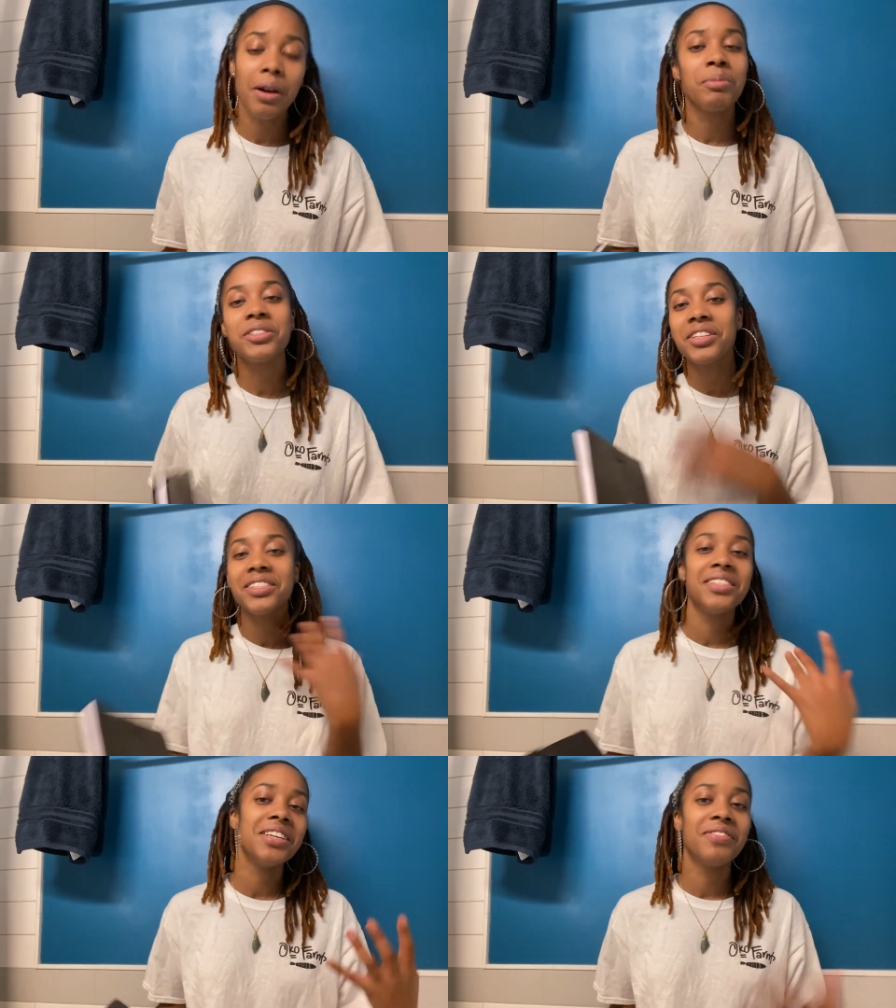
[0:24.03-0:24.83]
I'm just gonna
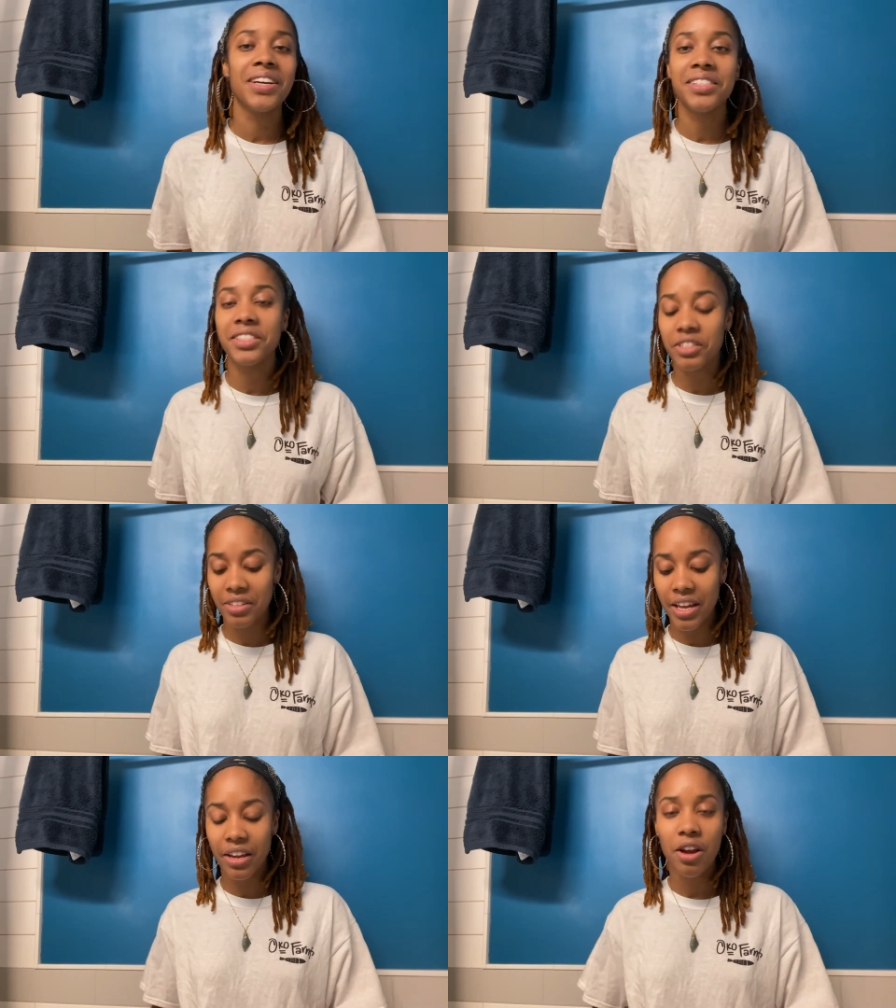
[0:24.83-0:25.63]
see if I still
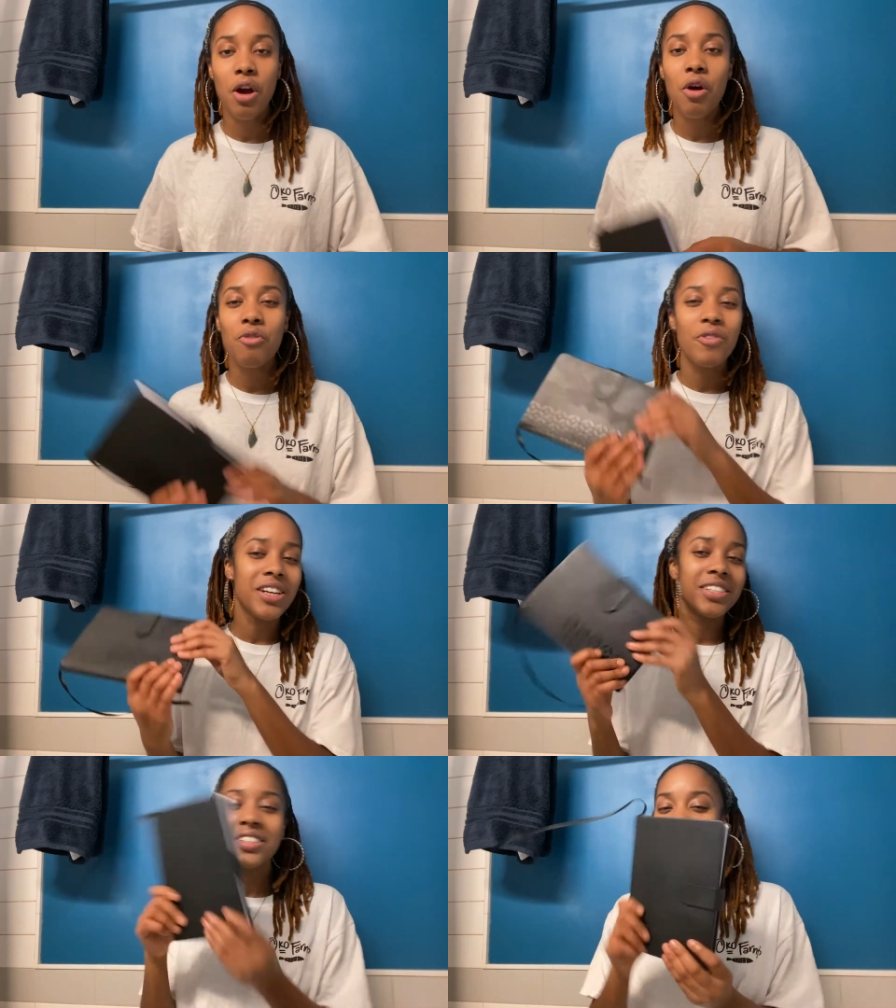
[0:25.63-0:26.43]
like
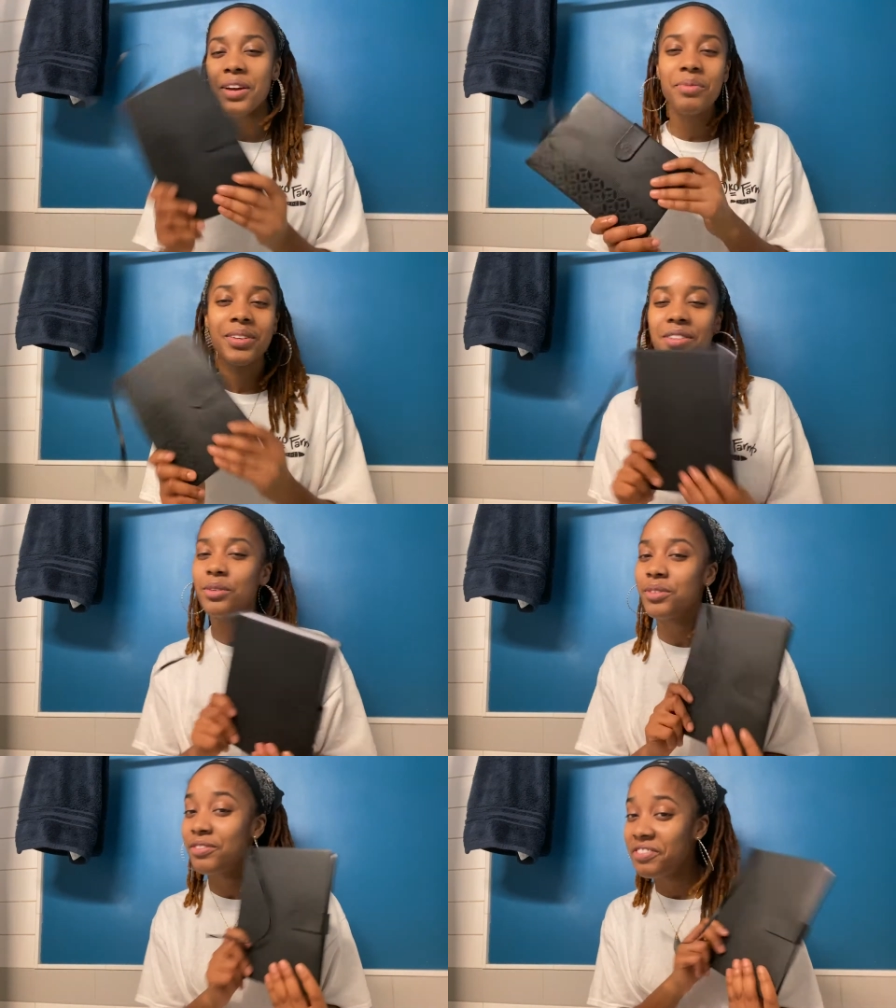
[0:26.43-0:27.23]
resonate with
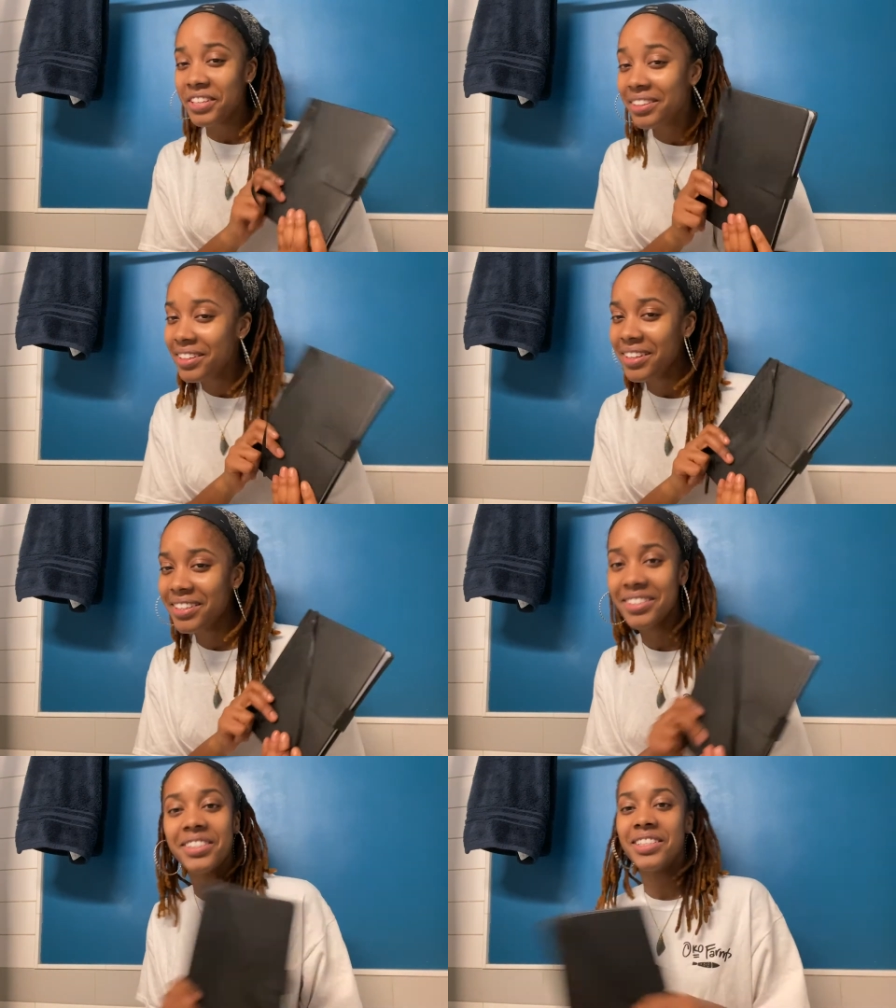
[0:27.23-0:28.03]
those
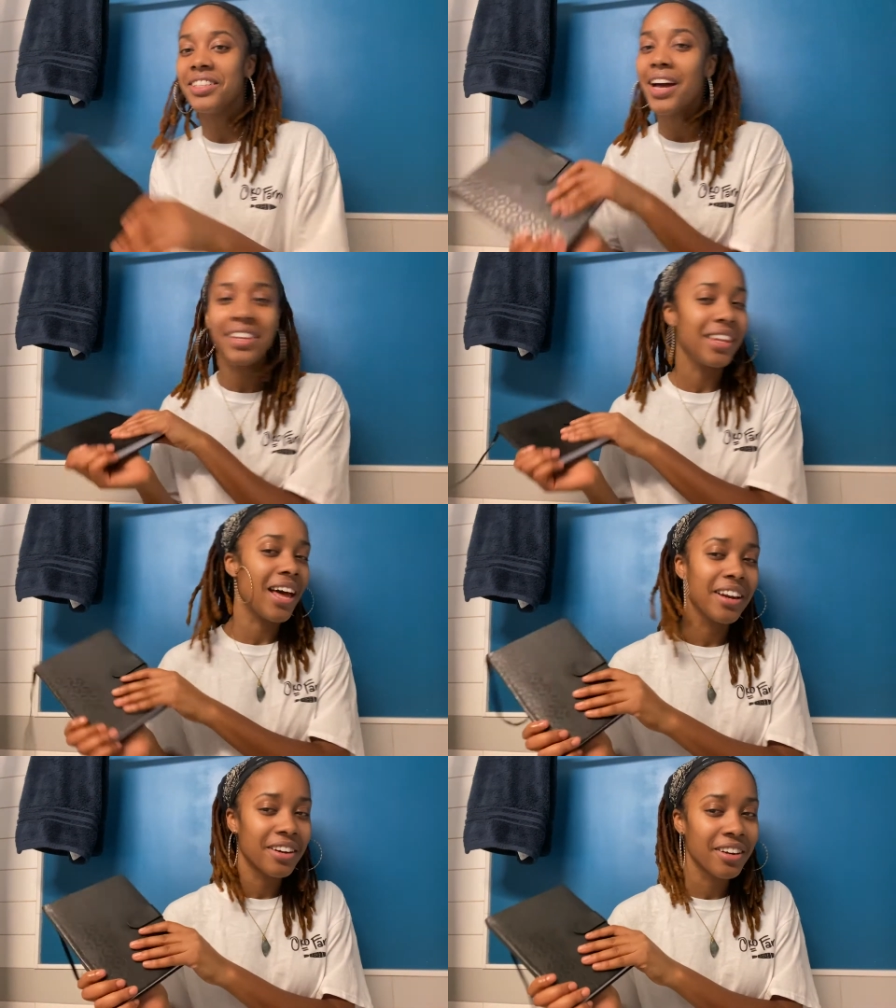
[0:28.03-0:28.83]
feelings in that
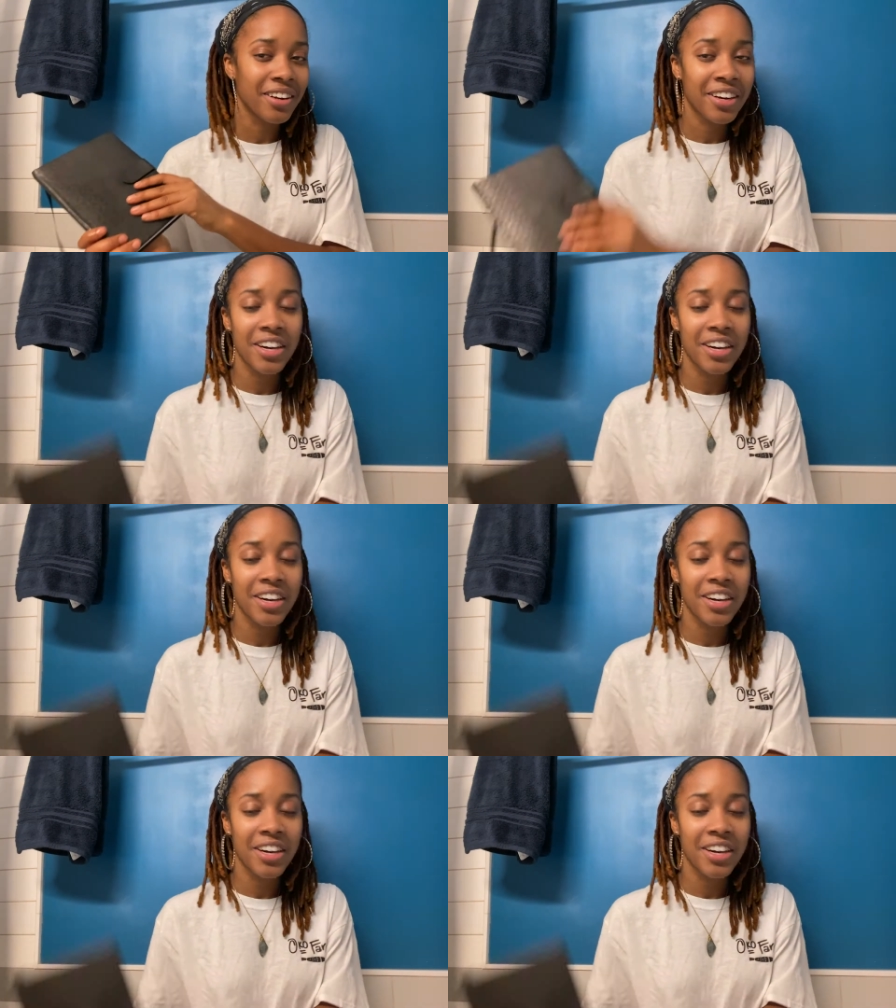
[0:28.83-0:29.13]
letter.